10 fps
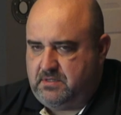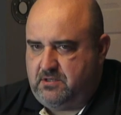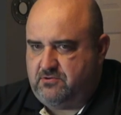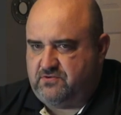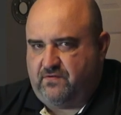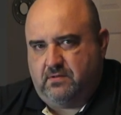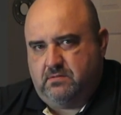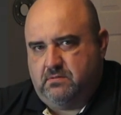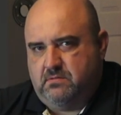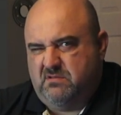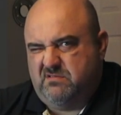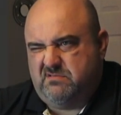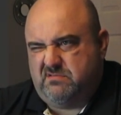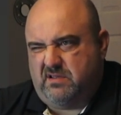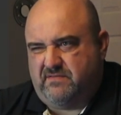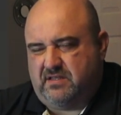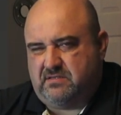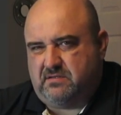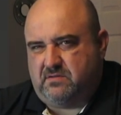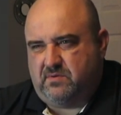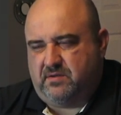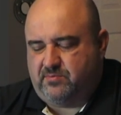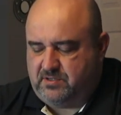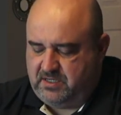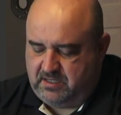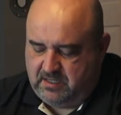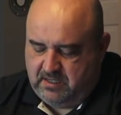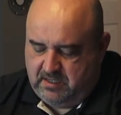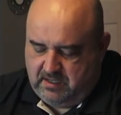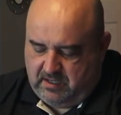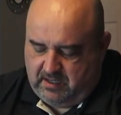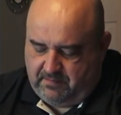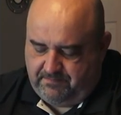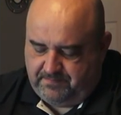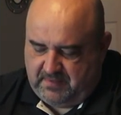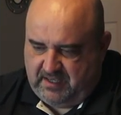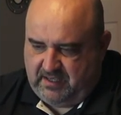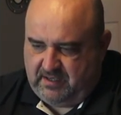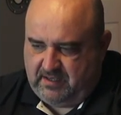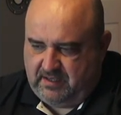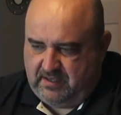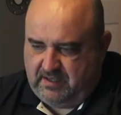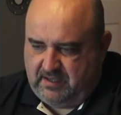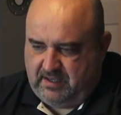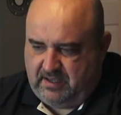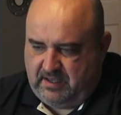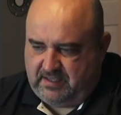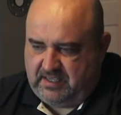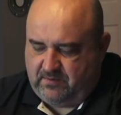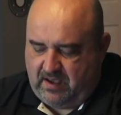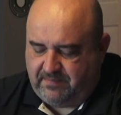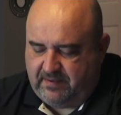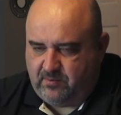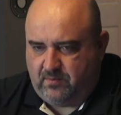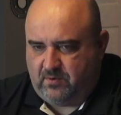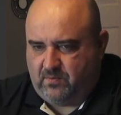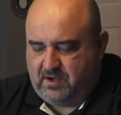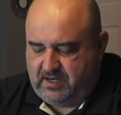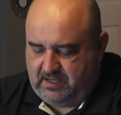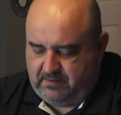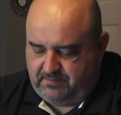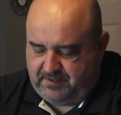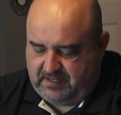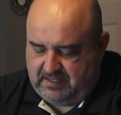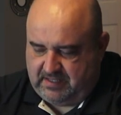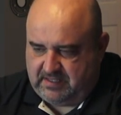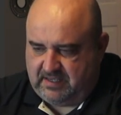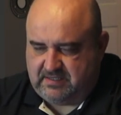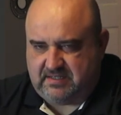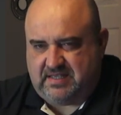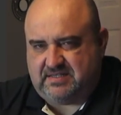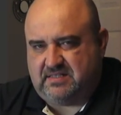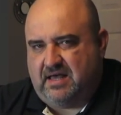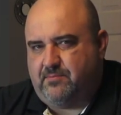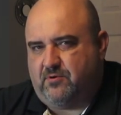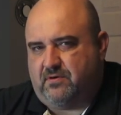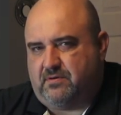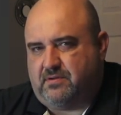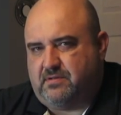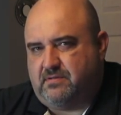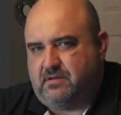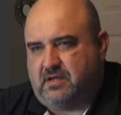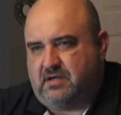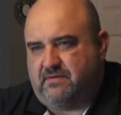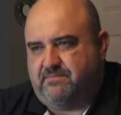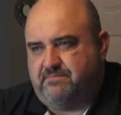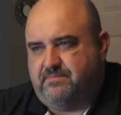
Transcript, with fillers: useful, if that's a good way of putting it. Um, I get why people would want it, but it, it, takes, it takes a lot more uh,